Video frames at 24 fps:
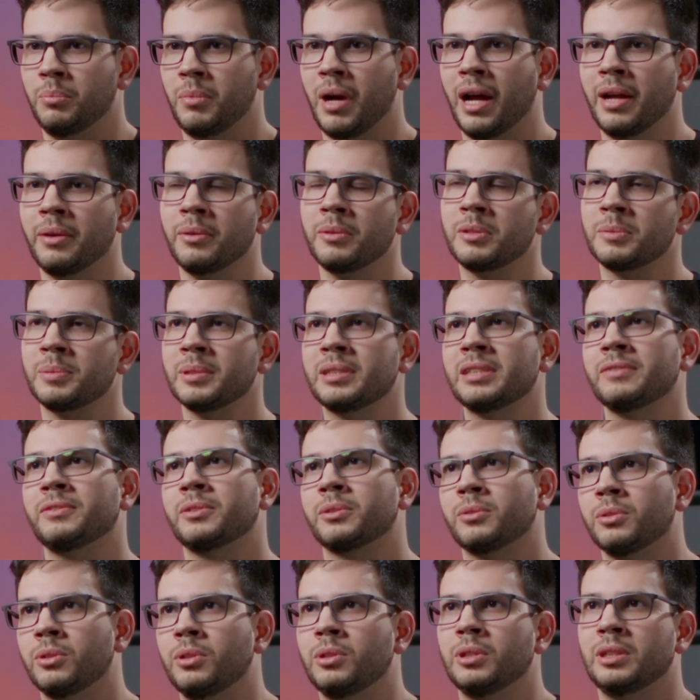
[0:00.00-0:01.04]
My
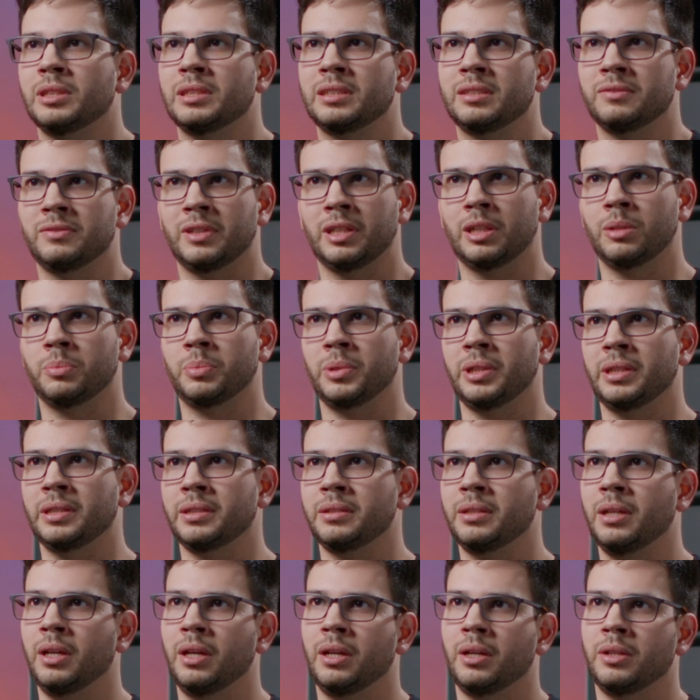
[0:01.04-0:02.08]
specific role is
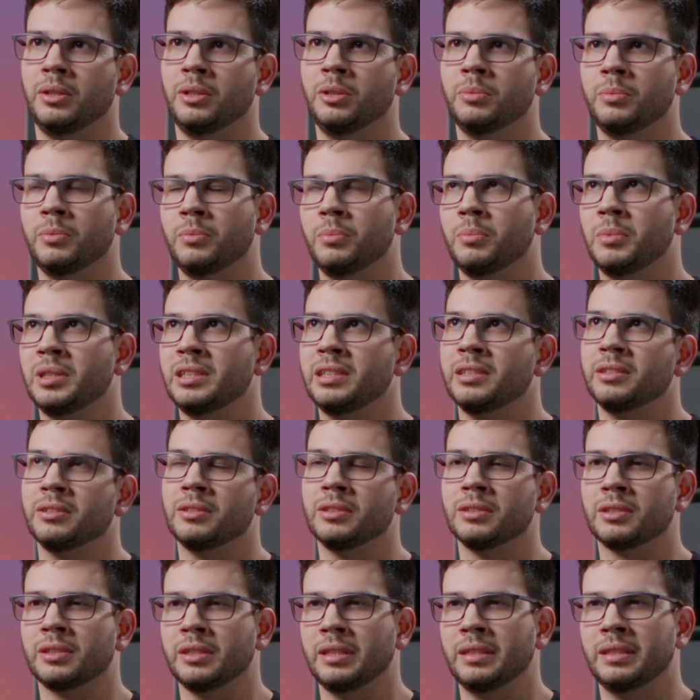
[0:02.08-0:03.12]
developing new
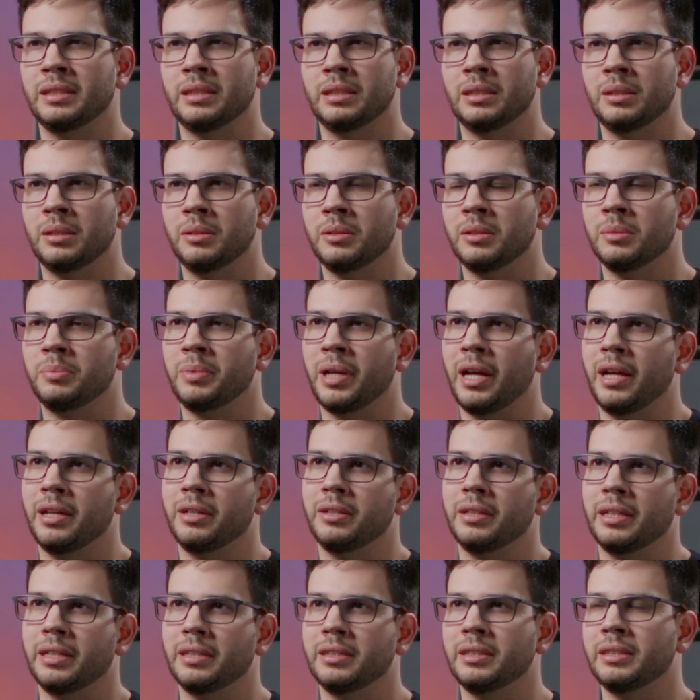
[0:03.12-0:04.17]
materials in the
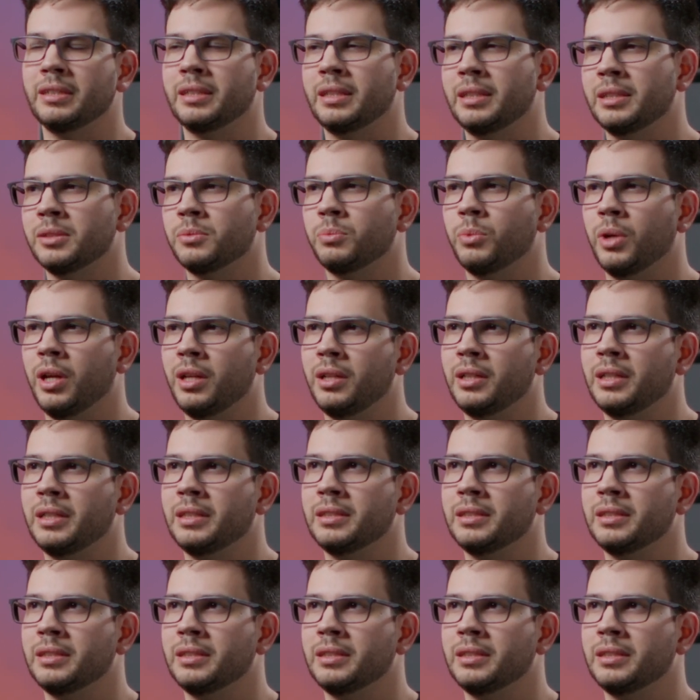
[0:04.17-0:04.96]
bio area, as well